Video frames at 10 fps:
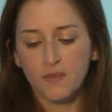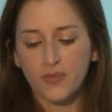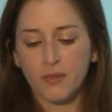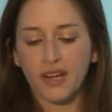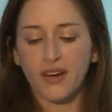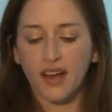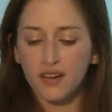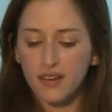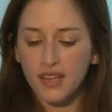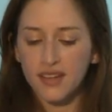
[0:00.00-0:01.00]
No matter how
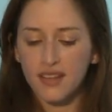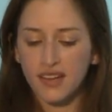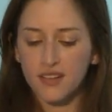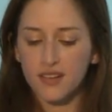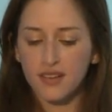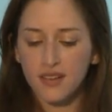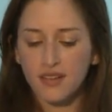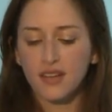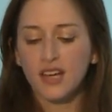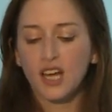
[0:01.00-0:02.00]
good the intentions,
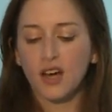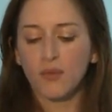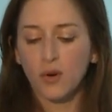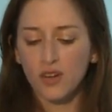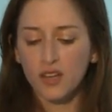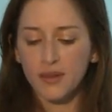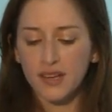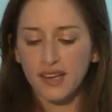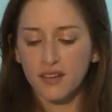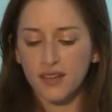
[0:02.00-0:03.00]
a more limited
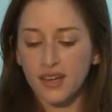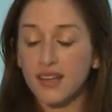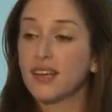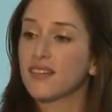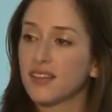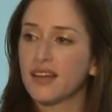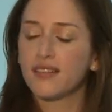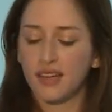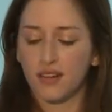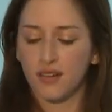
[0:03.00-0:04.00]
internet is
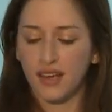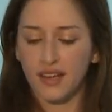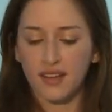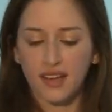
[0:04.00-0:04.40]
less internet,